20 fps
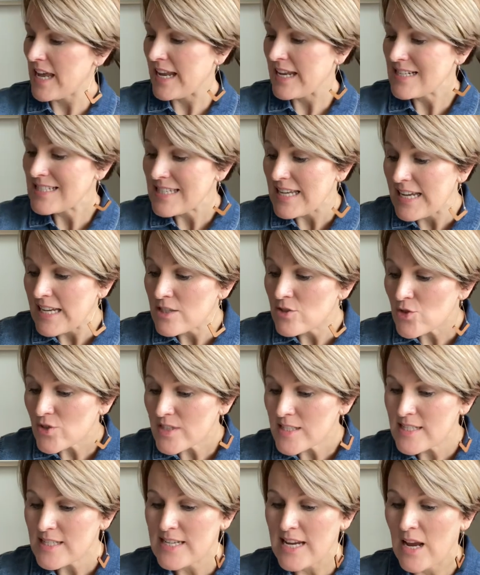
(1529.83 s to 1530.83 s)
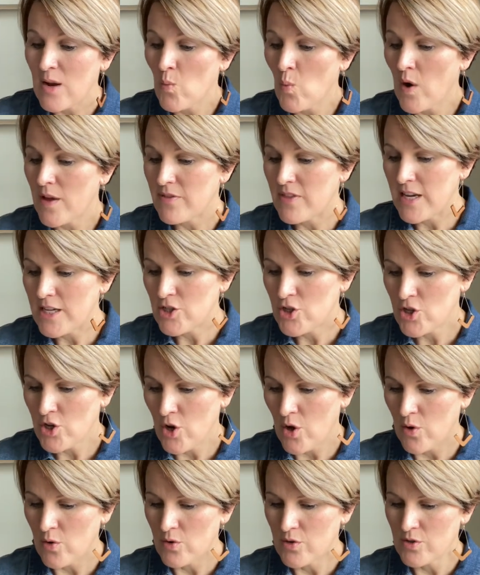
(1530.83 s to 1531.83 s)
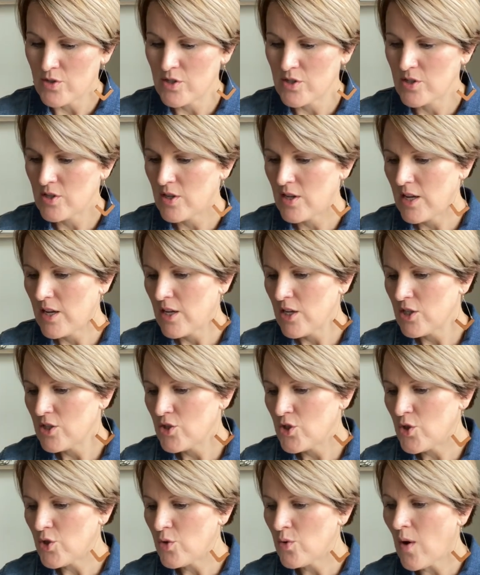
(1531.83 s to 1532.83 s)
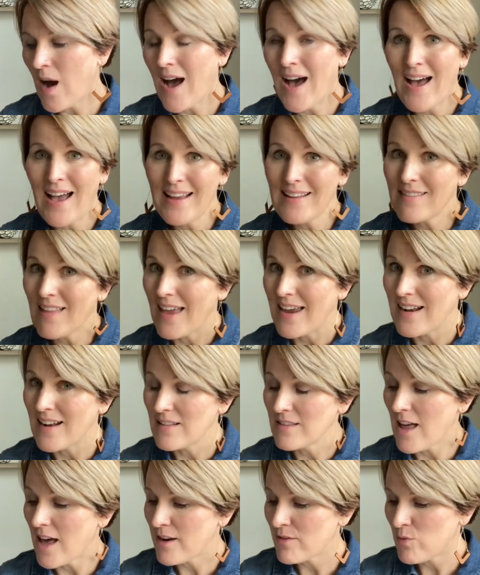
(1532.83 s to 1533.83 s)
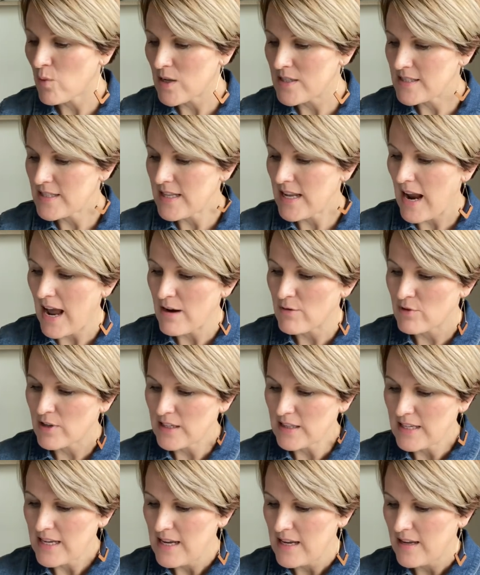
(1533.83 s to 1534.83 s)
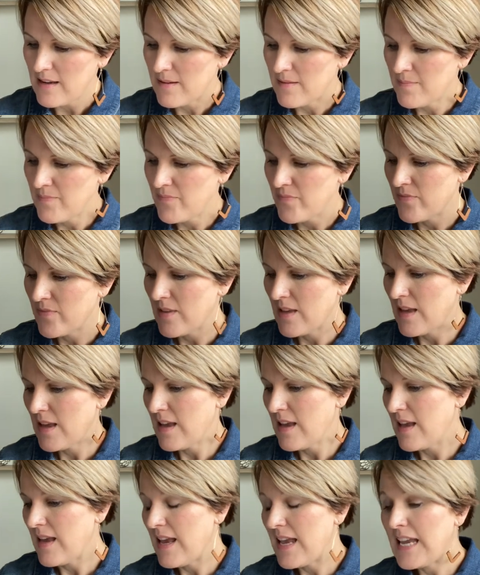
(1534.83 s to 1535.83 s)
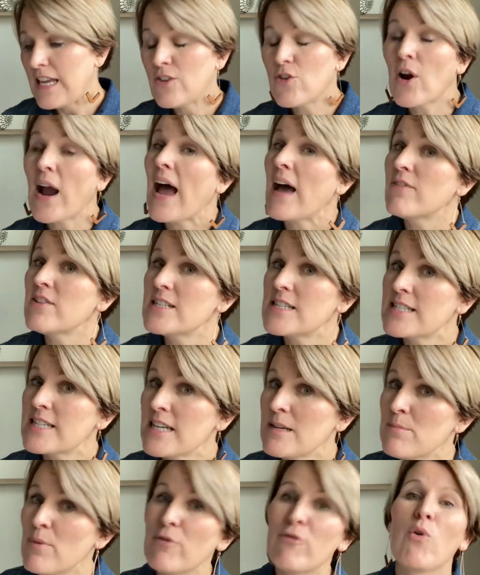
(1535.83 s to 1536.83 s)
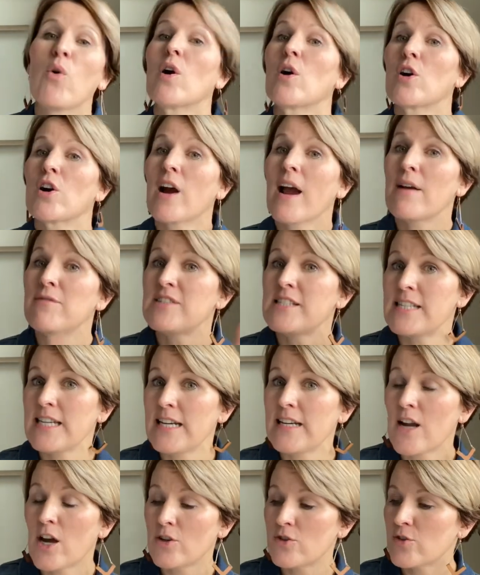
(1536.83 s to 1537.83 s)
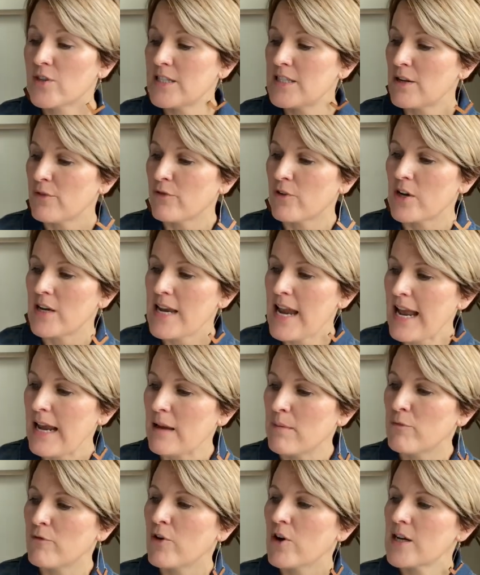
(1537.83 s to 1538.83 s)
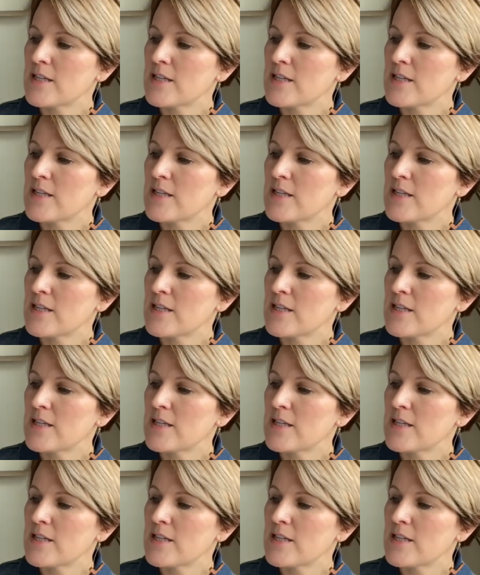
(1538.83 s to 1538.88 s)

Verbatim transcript: and it's interesting what they chose to highlight. A lot of ones that I really either haven't seen before or have seen under a different name. For